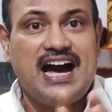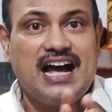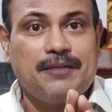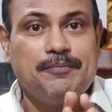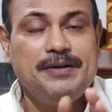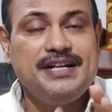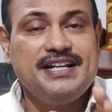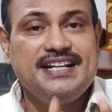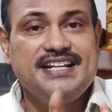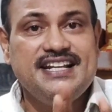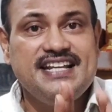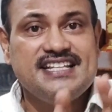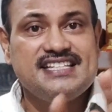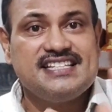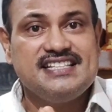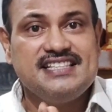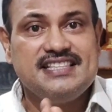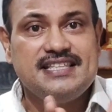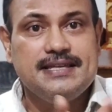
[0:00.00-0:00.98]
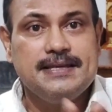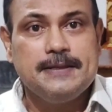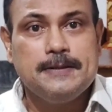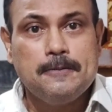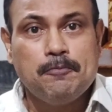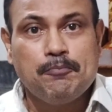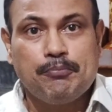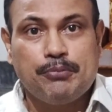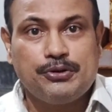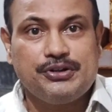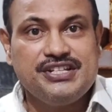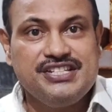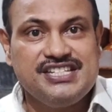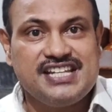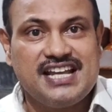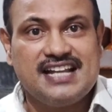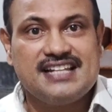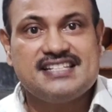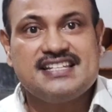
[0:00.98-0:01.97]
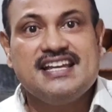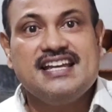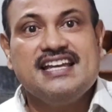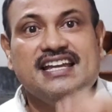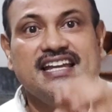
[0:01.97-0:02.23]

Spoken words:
arbitrariness in the potentials